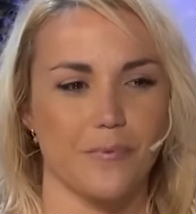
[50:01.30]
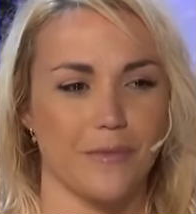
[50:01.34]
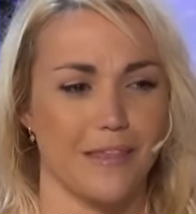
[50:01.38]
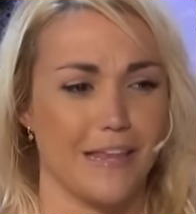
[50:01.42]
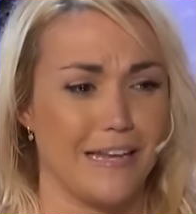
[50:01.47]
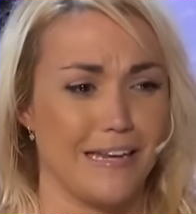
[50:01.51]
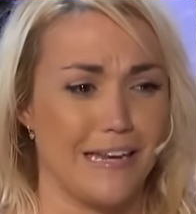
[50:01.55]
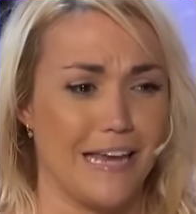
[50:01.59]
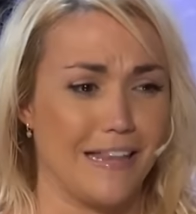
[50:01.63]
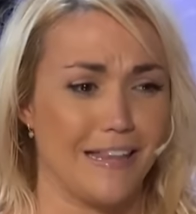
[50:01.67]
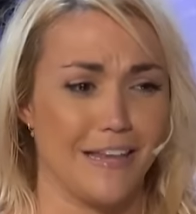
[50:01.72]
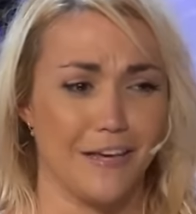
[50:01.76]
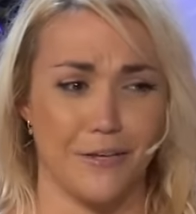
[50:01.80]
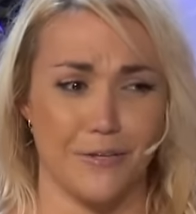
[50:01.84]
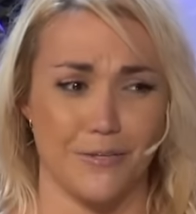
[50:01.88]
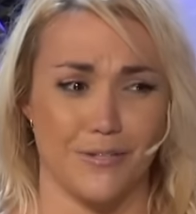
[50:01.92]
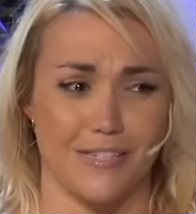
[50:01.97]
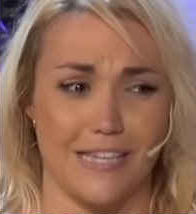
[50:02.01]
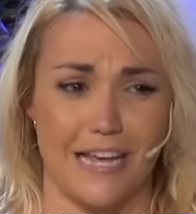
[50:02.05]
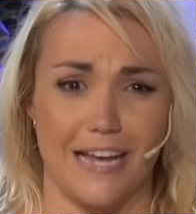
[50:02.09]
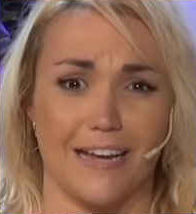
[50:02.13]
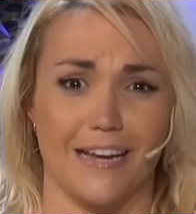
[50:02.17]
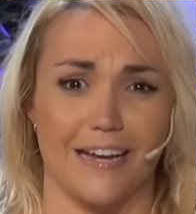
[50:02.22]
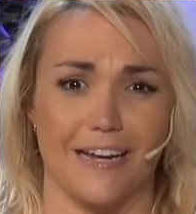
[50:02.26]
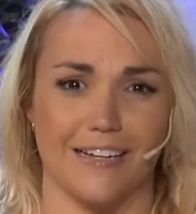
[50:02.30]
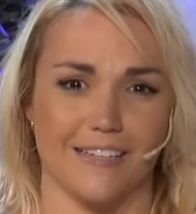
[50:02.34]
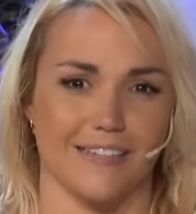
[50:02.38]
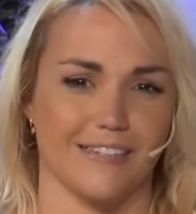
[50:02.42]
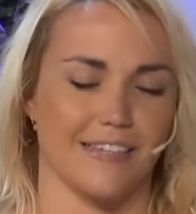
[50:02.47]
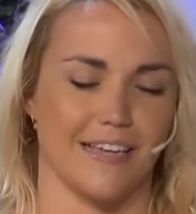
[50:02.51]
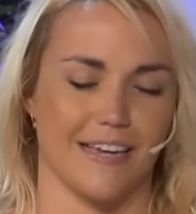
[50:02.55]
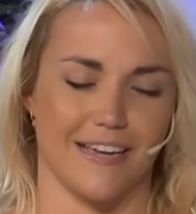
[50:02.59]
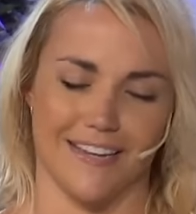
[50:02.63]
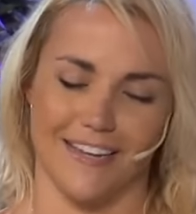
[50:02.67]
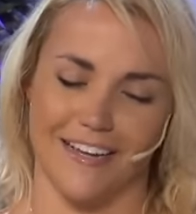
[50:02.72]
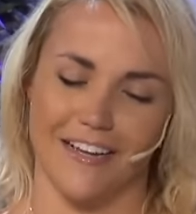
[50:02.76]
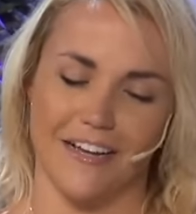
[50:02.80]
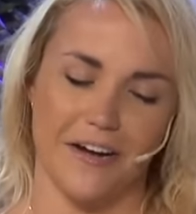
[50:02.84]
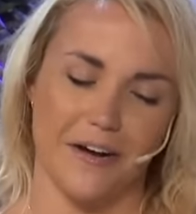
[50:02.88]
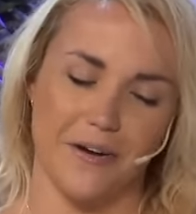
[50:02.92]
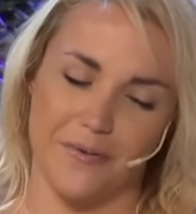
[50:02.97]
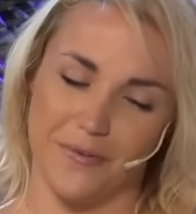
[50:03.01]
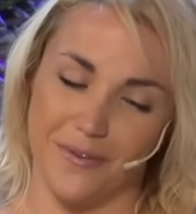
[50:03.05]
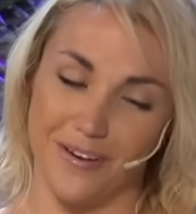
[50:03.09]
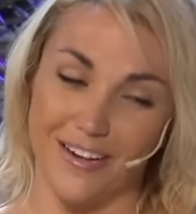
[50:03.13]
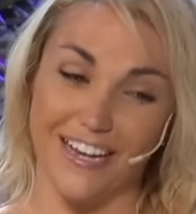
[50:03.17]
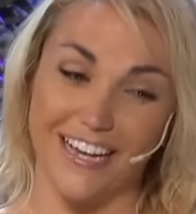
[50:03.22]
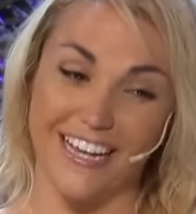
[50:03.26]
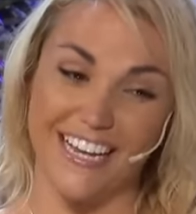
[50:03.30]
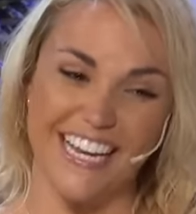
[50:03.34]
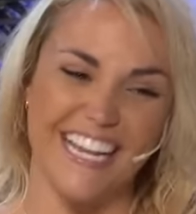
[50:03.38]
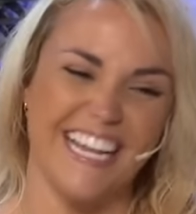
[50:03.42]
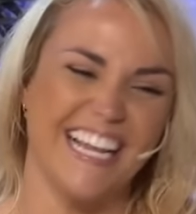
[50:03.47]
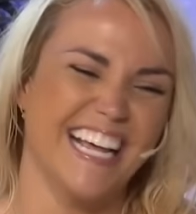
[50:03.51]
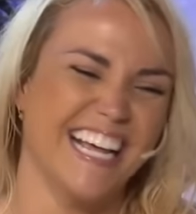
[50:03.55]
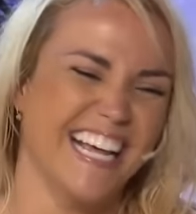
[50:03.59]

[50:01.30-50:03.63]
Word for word: but then now that you said it, it's like what?